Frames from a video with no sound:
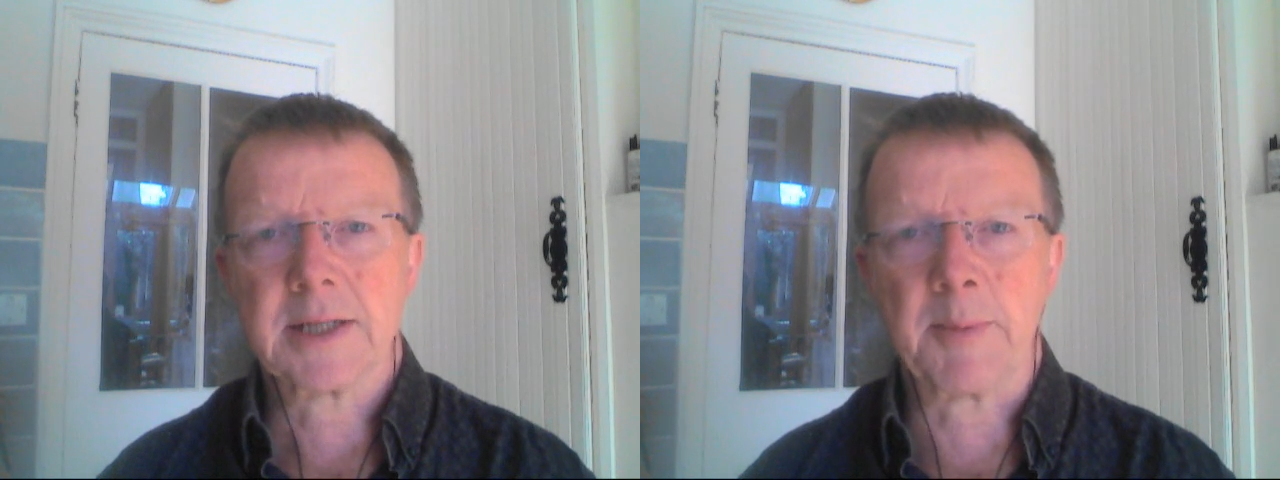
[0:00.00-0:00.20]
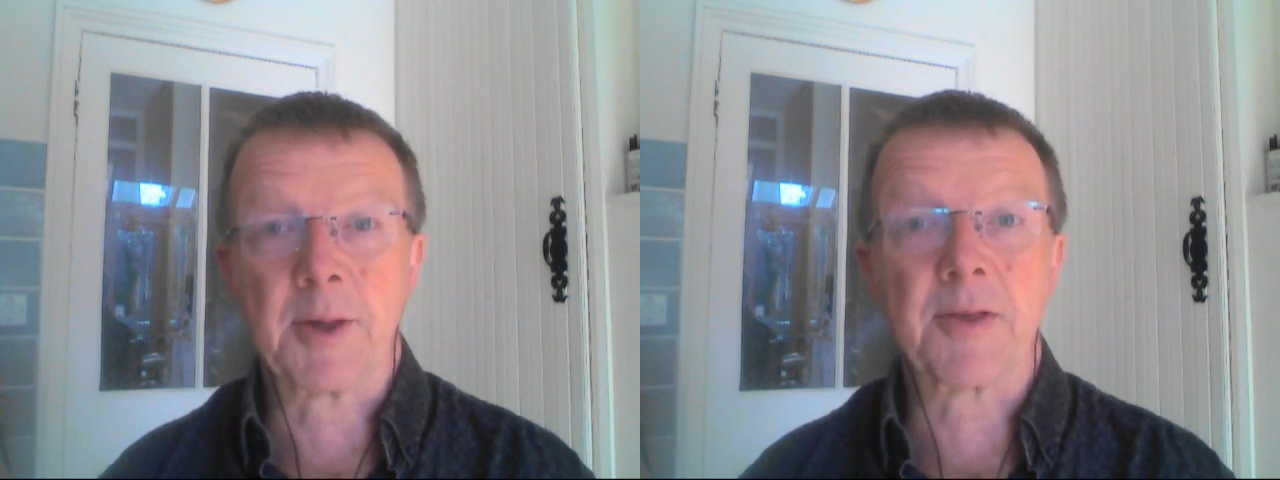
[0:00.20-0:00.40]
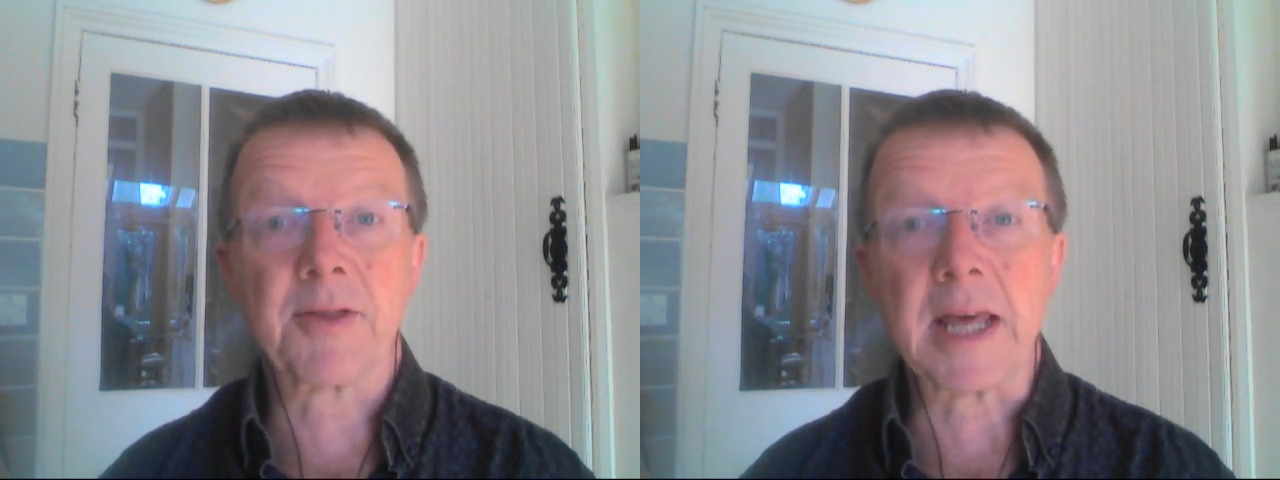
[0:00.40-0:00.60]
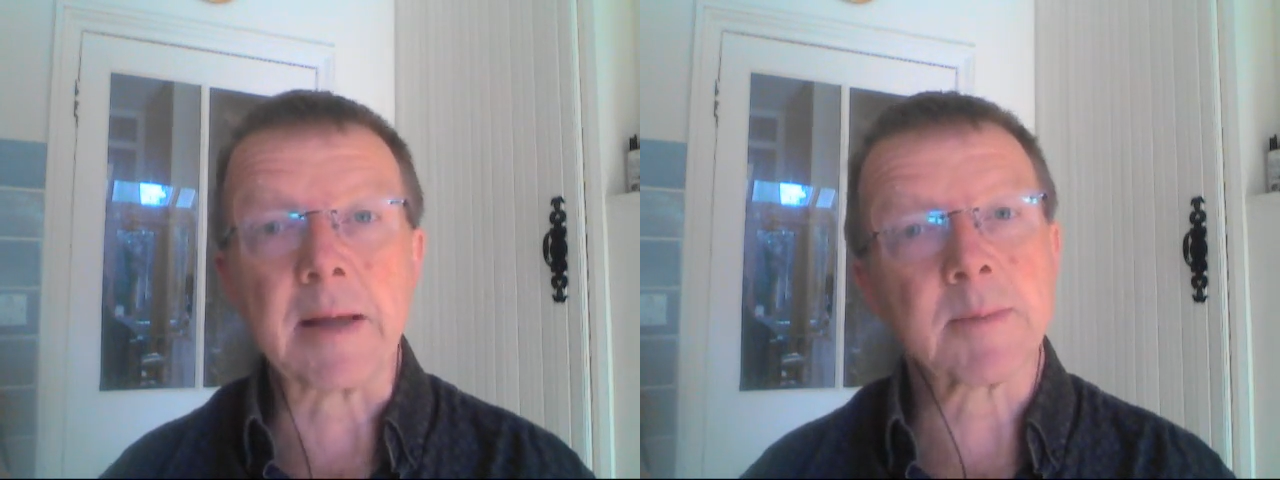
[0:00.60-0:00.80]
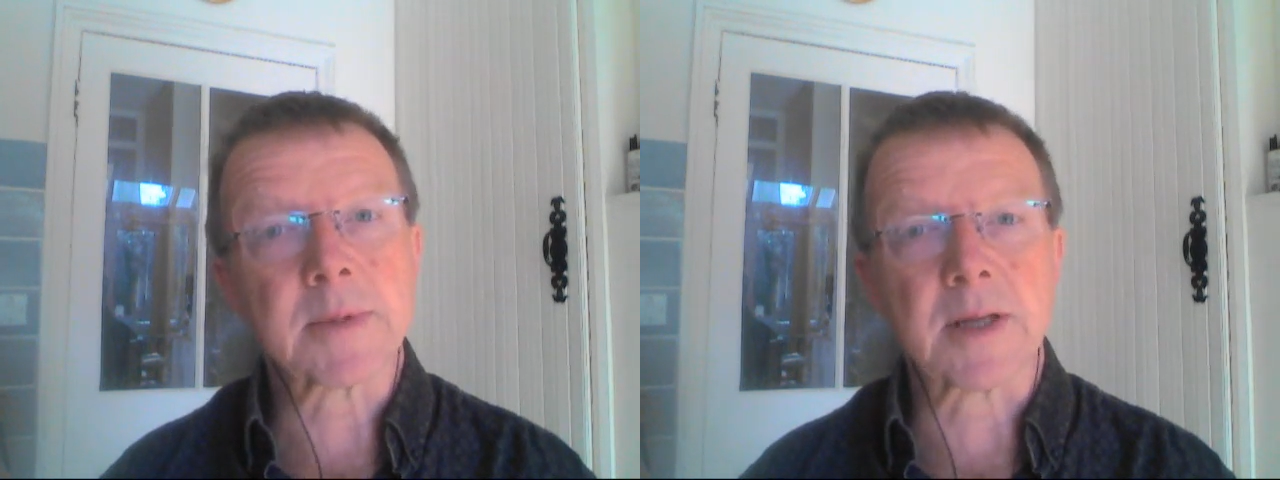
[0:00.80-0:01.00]
Some of the
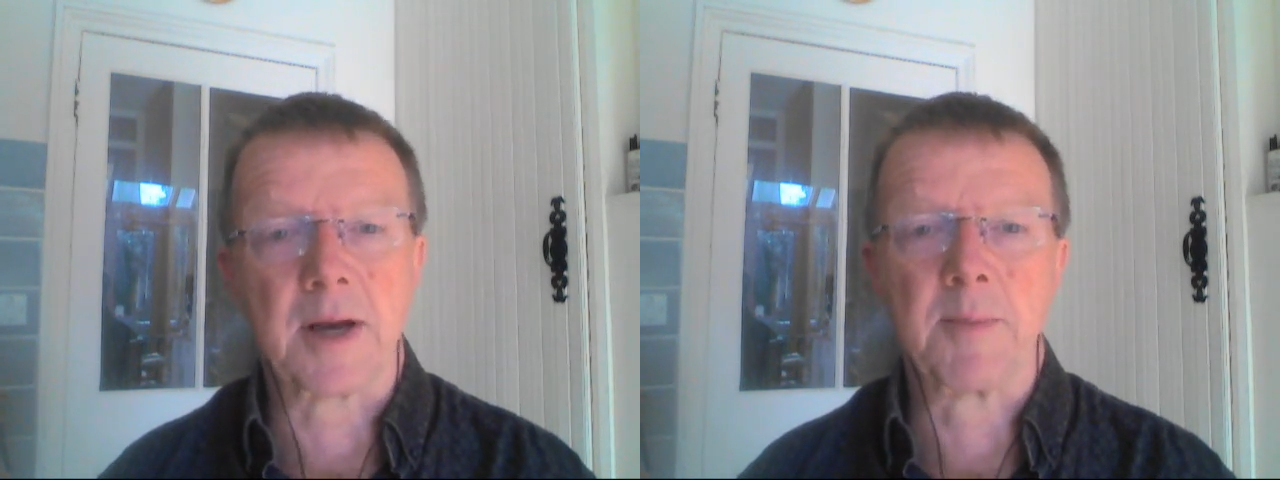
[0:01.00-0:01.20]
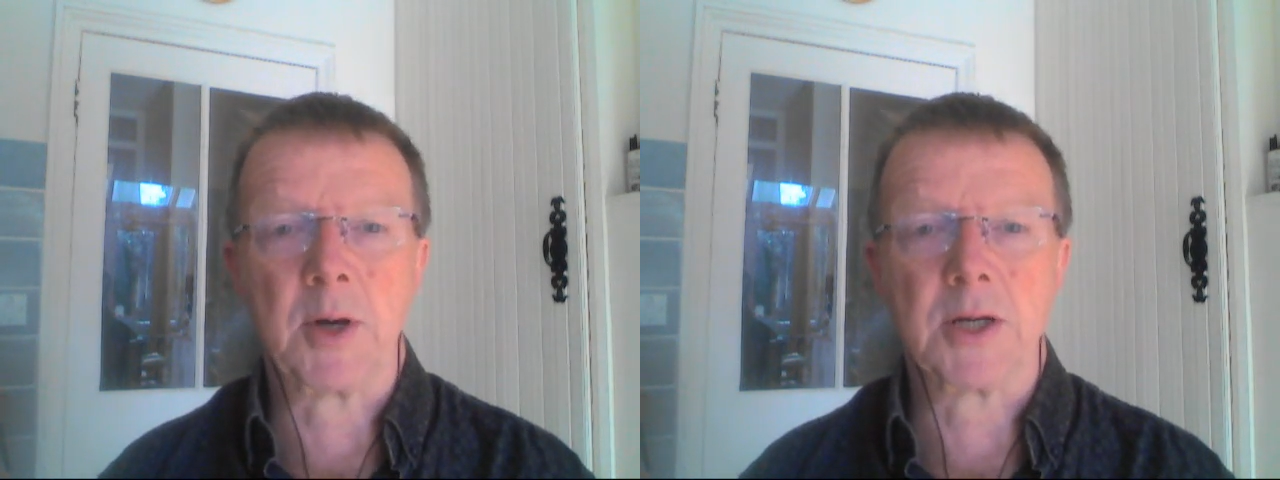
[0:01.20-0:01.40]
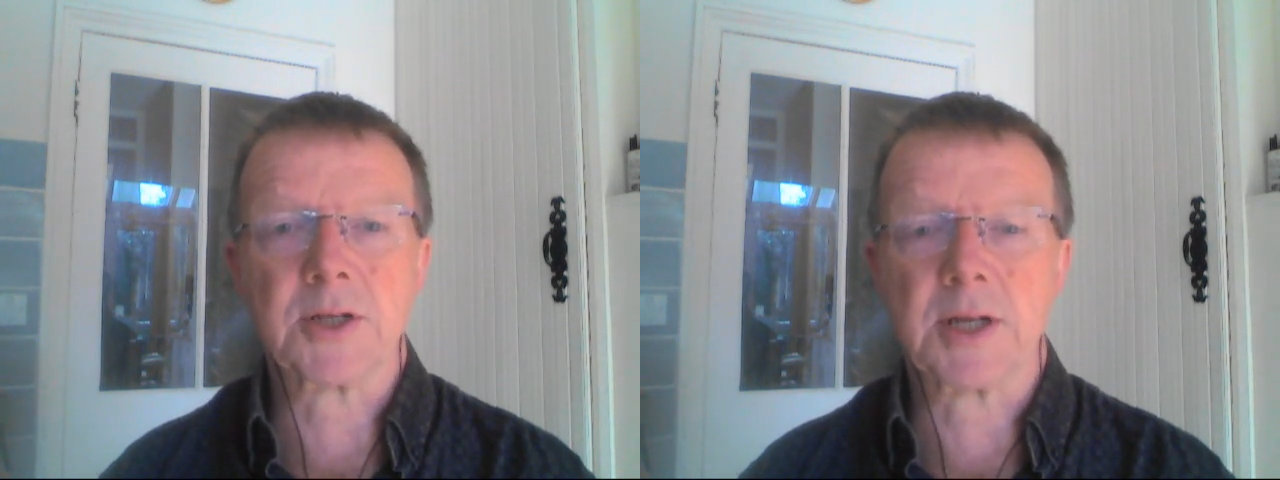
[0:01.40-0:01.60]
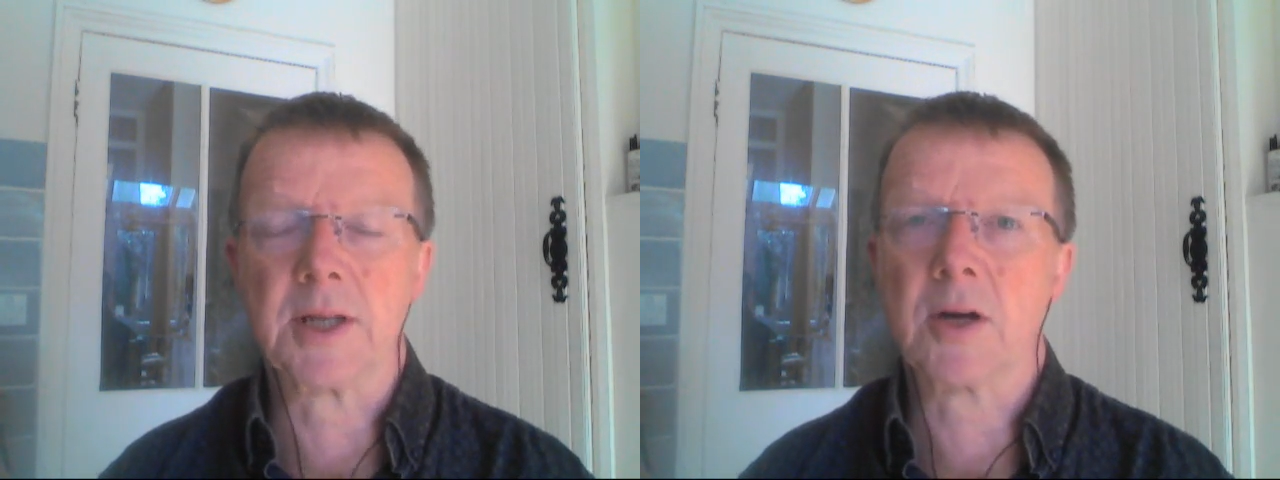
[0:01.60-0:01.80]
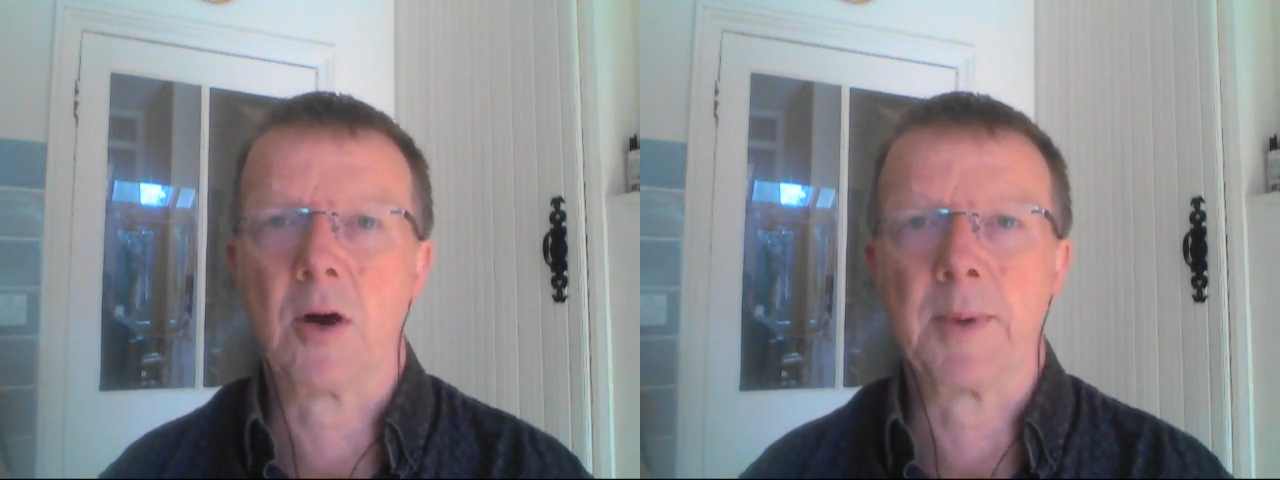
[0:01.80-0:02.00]
themes that emerged
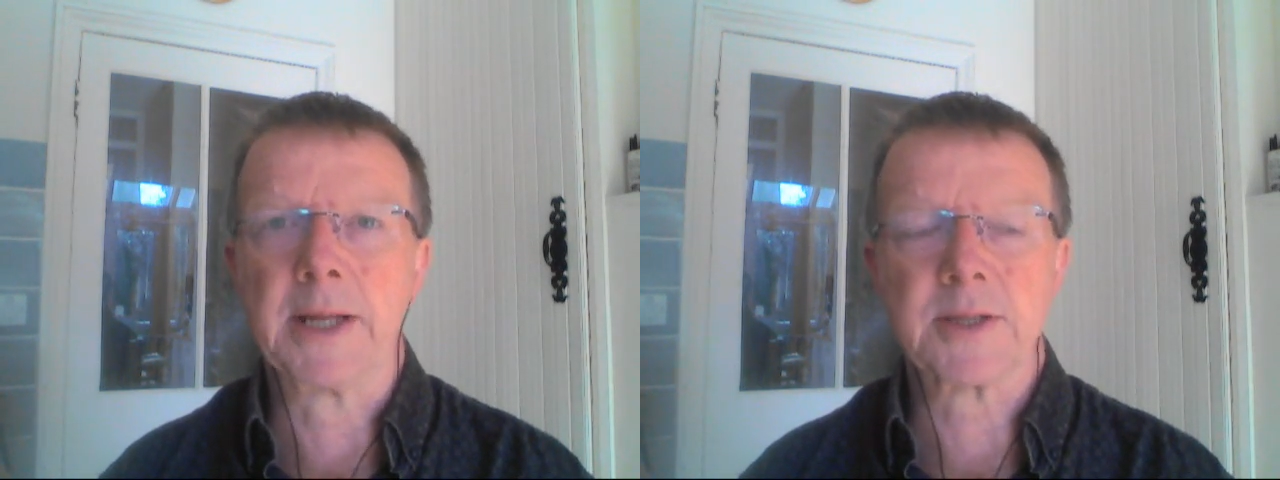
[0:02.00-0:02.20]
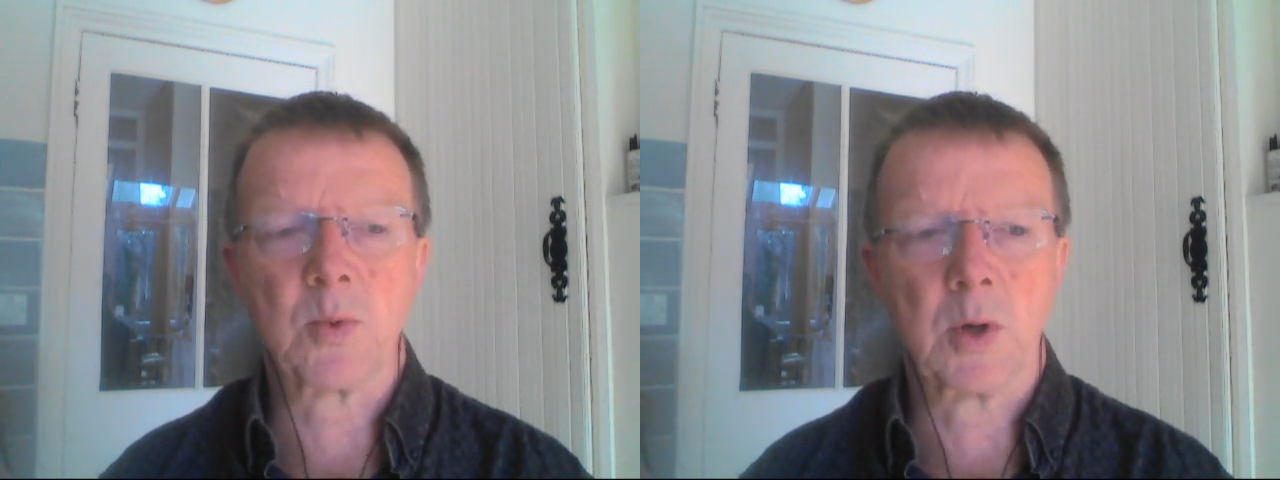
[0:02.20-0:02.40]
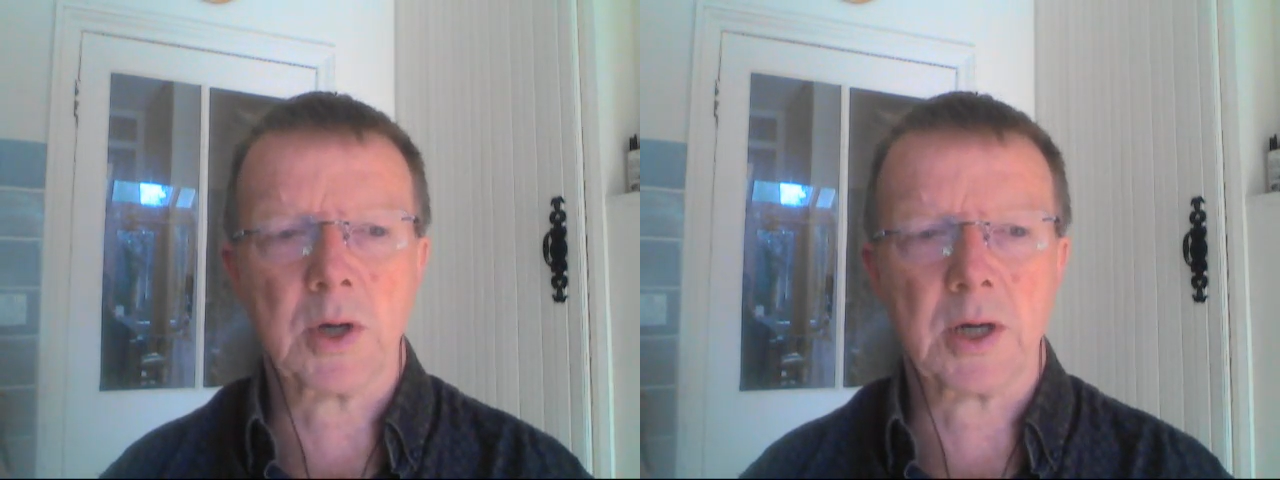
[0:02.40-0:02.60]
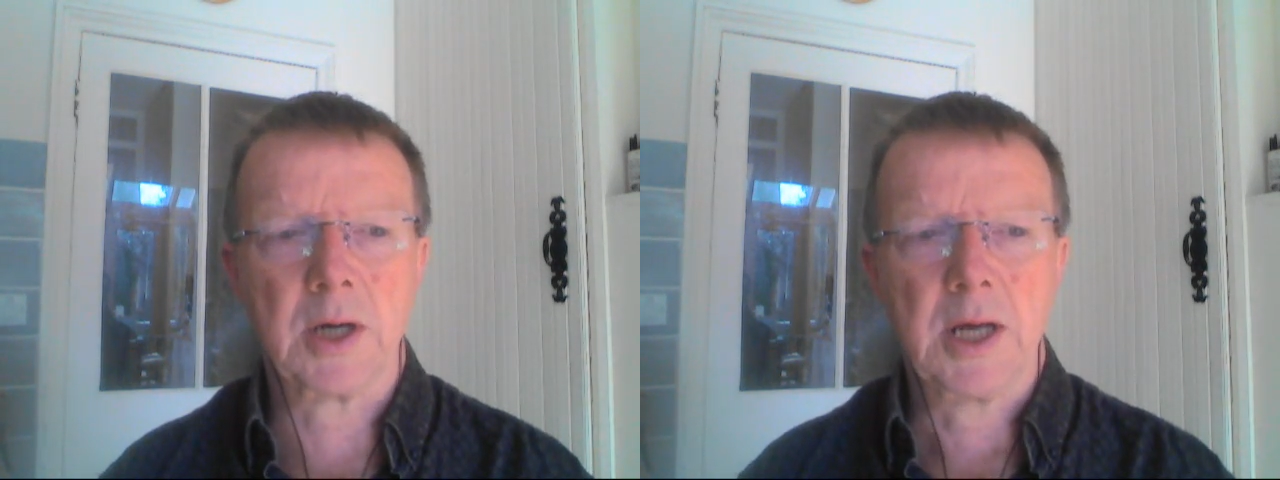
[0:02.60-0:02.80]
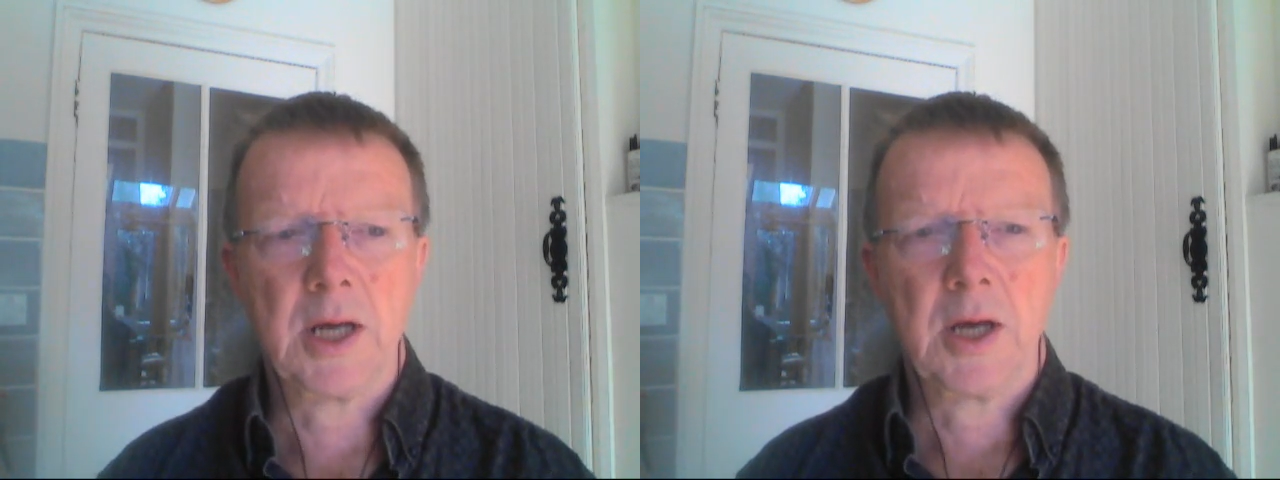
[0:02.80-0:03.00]
in the comments were,